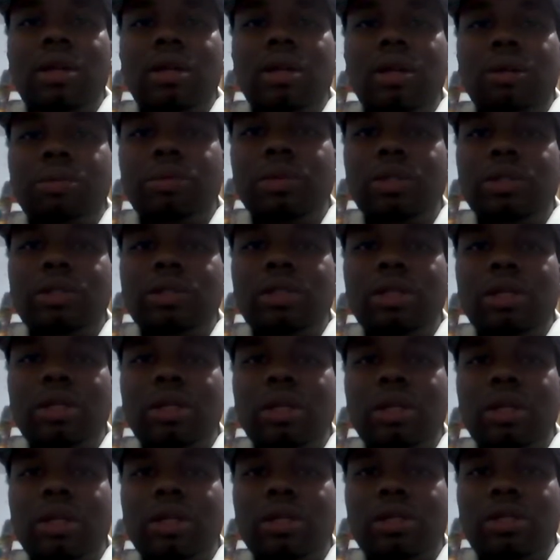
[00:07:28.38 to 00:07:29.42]
Number
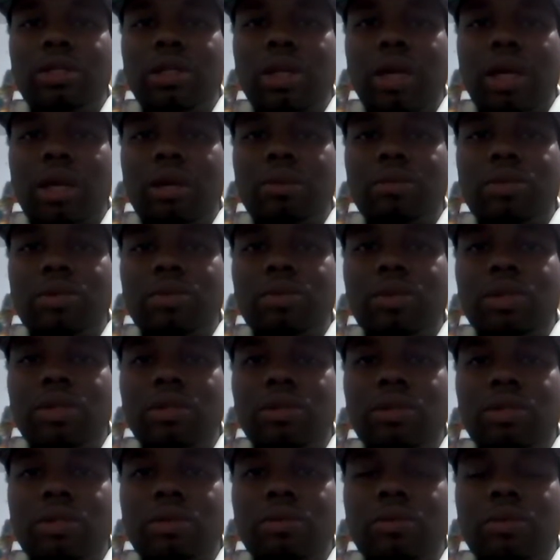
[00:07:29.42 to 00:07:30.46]
10, James
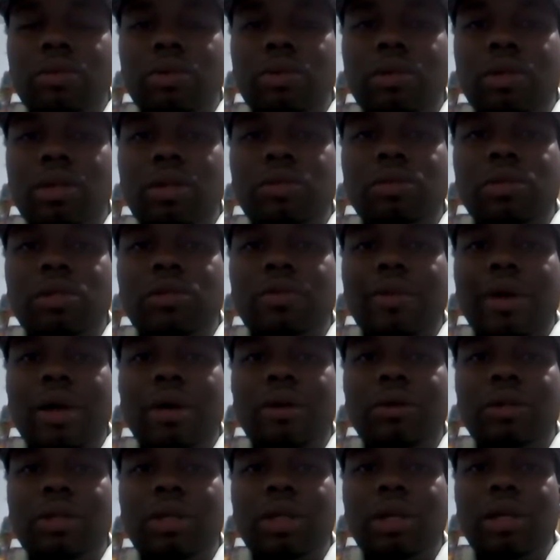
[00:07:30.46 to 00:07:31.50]
Wilson. He was
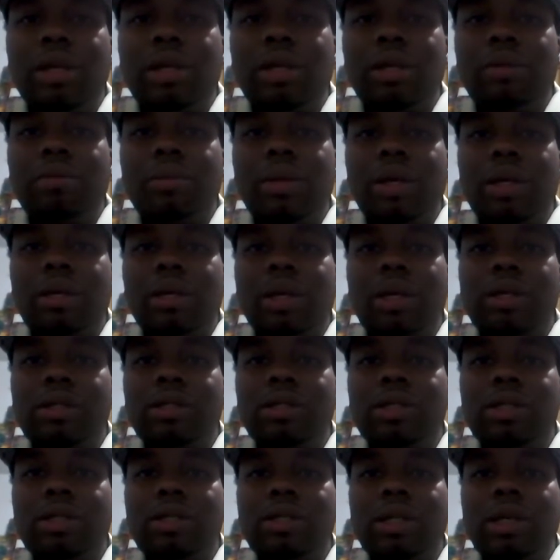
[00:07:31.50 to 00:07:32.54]
found dead in May
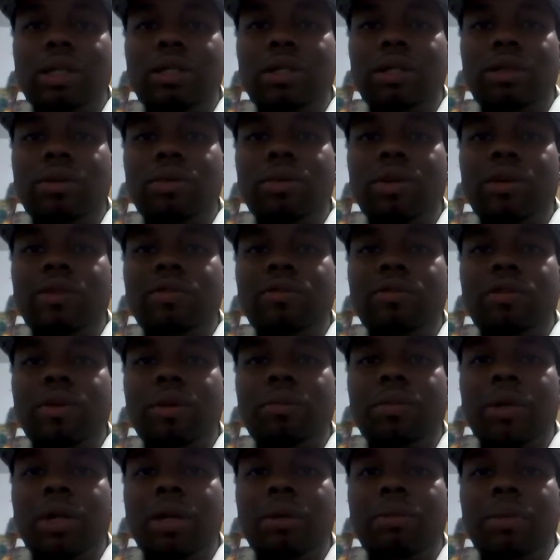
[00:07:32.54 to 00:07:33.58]
1993
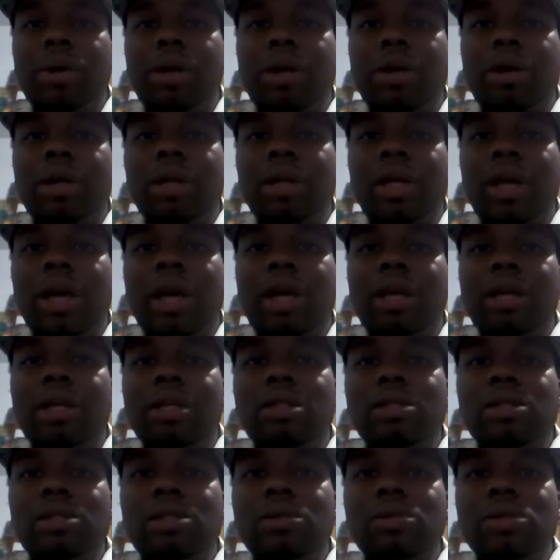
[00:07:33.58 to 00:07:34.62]
from an apparent
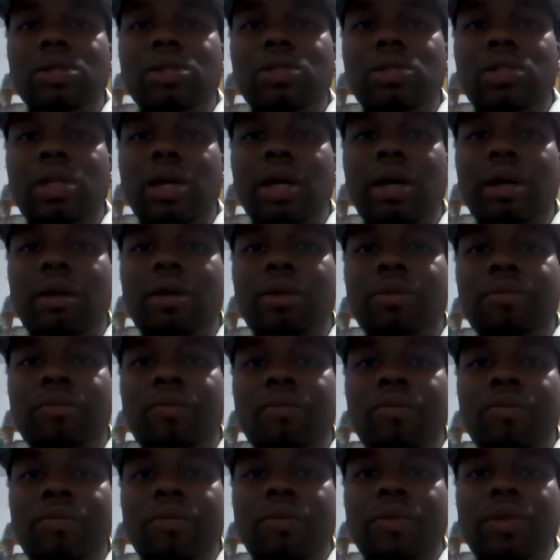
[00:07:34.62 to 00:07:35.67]
hanging suicide.
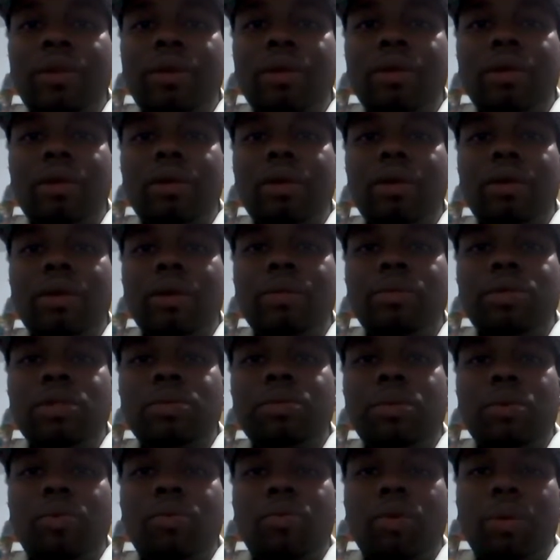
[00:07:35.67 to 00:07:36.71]
He
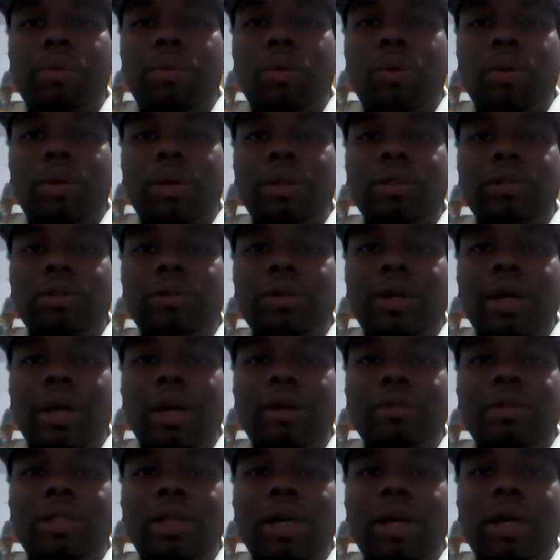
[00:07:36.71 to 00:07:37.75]
was reported to
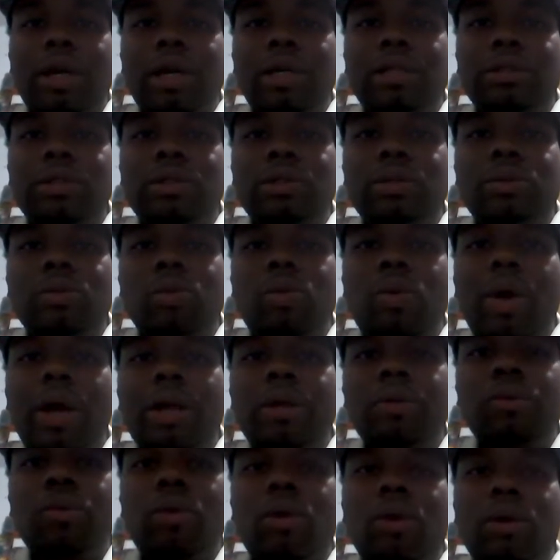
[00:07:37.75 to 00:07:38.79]
have ties to
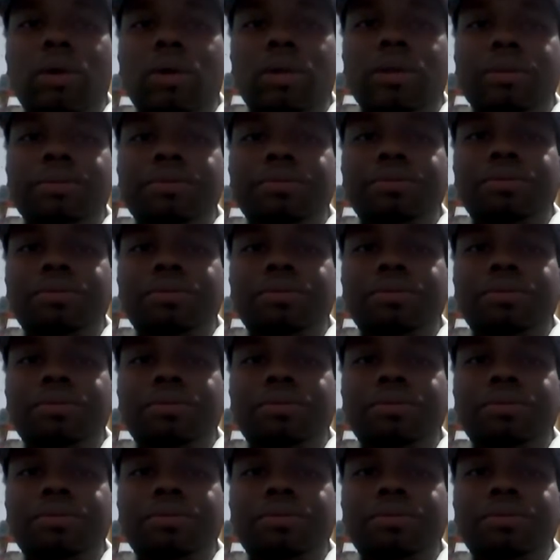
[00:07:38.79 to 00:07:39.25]
Whitewater.